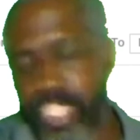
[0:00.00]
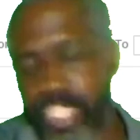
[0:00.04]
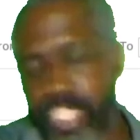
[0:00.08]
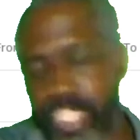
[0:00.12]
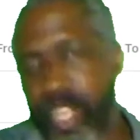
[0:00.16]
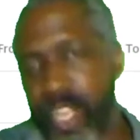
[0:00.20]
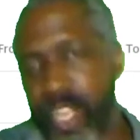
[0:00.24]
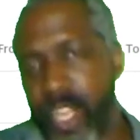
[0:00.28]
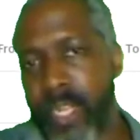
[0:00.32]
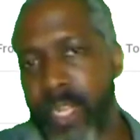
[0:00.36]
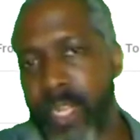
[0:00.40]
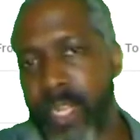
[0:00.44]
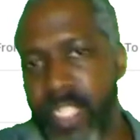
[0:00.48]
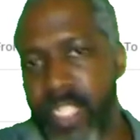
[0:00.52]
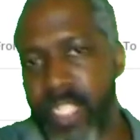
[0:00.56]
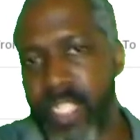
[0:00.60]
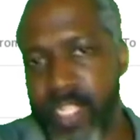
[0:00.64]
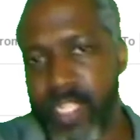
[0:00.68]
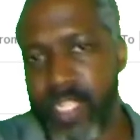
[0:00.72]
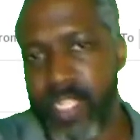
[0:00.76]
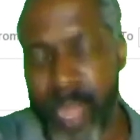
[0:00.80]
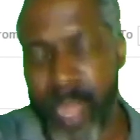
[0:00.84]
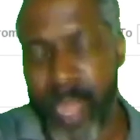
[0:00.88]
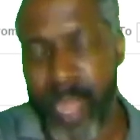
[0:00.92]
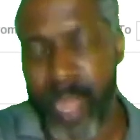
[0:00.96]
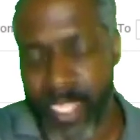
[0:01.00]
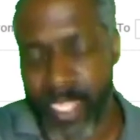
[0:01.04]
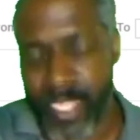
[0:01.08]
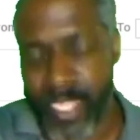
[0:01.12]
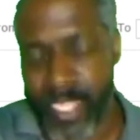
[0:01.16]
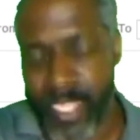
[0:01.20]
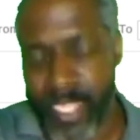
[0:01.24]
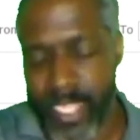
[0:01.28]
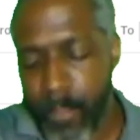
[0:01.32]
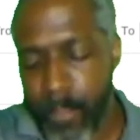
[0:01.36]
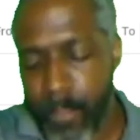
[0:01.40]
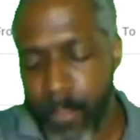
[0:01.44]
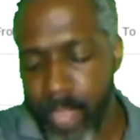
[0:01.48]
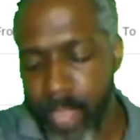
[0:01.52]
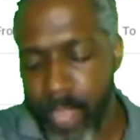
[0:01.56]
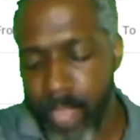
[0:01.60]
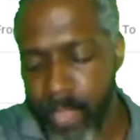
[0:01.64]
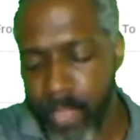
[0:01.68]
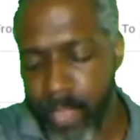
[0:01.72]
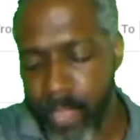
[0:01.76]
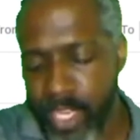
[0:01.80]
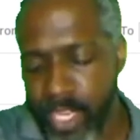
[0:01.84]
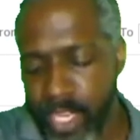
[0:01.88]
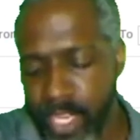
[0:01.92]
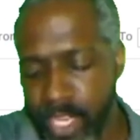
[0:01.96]
jumping in this space, playing
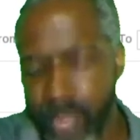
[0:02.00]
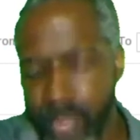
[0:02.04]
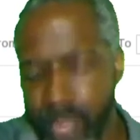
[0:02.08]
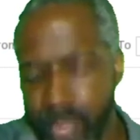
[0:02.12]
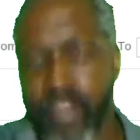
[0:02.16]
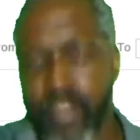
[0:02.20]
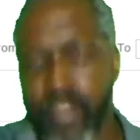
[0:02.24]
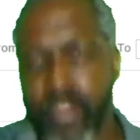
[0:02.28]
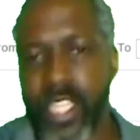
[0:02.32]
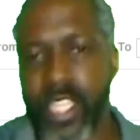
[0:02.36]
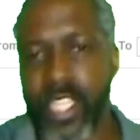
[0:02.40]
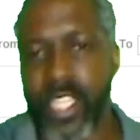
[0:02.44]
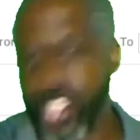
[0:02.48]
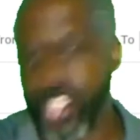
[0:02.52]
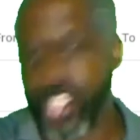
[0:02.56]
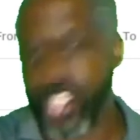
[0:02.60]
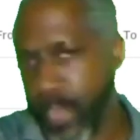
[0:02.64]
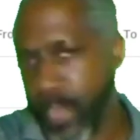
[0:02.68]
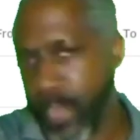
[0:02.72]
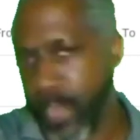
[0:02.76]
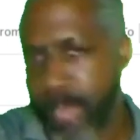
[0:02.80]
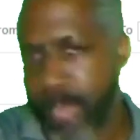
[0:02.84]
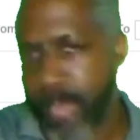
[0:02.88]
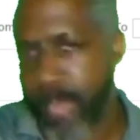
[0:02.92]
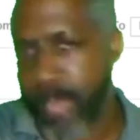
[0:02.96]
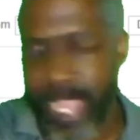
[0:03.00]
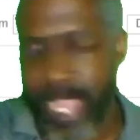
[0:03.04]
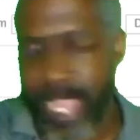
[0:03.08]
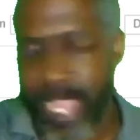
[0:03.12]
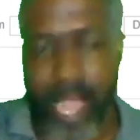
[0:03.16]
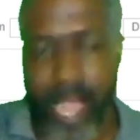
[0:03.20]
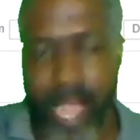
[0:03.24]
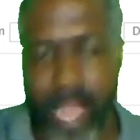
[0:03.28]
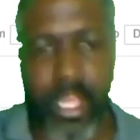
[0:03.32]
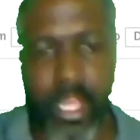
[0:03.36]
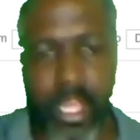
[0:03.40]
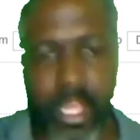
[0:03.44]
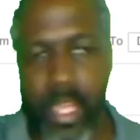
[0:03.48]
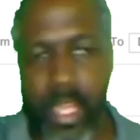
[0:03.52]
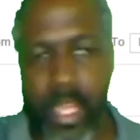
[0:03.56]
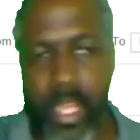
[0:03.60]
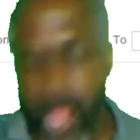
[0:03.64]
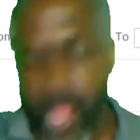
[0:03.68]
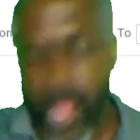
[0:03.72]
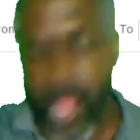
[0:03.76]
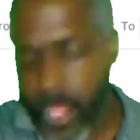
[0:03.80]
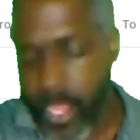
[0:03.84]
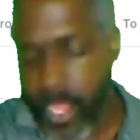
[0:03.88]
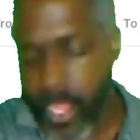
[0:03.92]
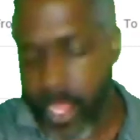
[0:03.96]
with the numbers, and jumping back out.
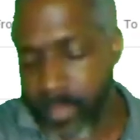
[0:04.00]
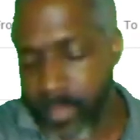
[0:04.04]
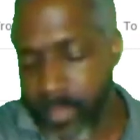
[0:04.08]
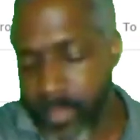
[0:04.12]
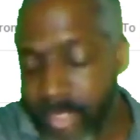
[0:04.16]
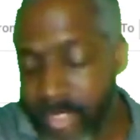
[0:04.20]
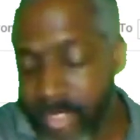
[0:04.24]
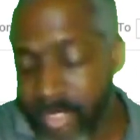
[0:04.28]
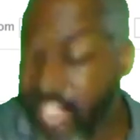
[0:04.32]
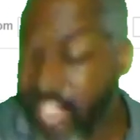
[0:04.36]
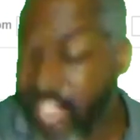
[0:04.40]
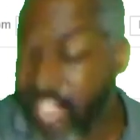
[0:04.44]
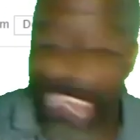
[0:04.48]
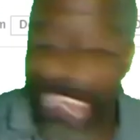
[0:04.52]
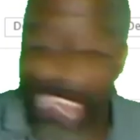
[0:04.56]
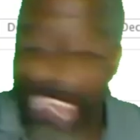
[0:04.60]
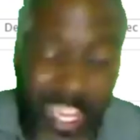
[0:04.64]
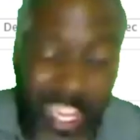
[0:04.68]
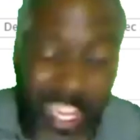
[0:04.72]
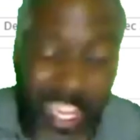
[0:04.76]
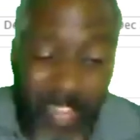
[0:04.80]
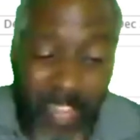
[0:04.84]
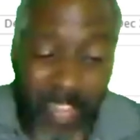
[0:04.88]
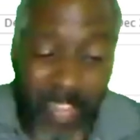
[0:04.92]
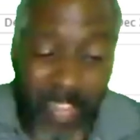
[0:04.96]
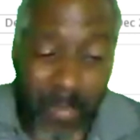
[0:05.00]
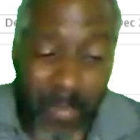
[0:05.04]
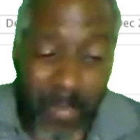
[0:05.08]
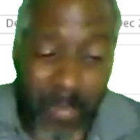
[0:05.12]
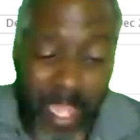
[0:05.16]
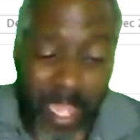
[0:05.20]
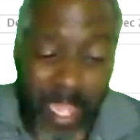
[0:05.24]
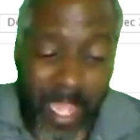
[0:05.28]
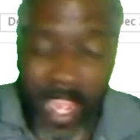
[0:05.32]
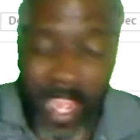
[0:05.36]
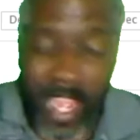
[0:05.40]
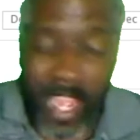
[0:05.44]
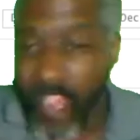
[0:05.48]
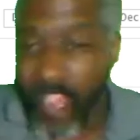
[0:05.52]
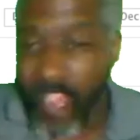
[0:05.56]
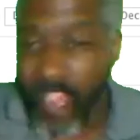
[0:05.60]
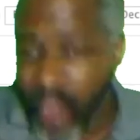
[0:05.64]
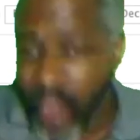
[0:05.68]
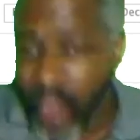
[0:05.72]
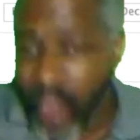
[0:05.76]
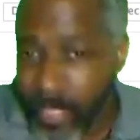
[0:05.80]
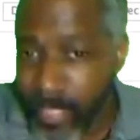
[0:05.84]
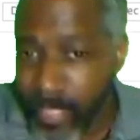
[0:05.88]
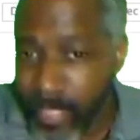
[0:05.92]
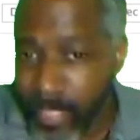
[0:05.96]
It could likely even be high
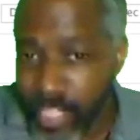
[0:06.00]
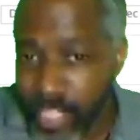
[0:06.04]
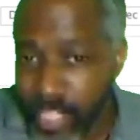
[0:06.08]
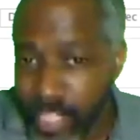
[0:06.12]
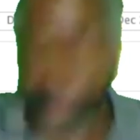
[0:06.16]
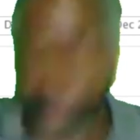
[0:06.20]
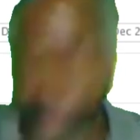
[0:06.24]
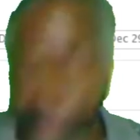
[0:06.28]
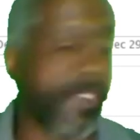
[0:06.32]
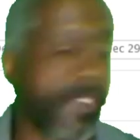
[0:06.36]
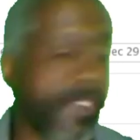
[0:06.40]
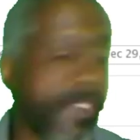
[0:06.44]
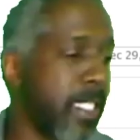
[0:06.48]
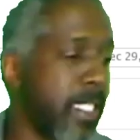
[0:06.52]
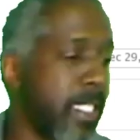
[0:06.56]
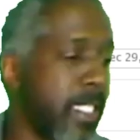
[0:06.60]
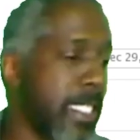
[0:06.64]
frequency traders,